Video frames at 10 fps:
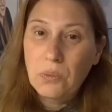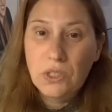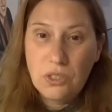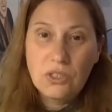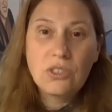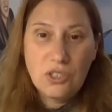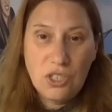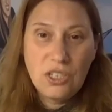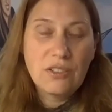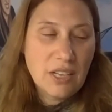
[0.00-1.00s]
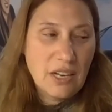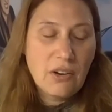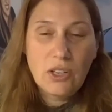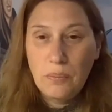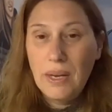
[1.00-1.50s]
which she is the
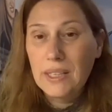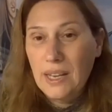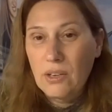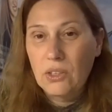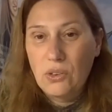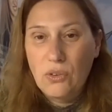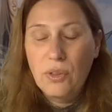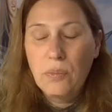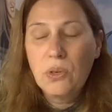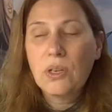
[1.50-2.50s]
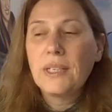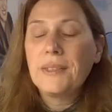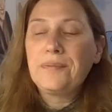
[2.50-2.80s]
character, main character of the book,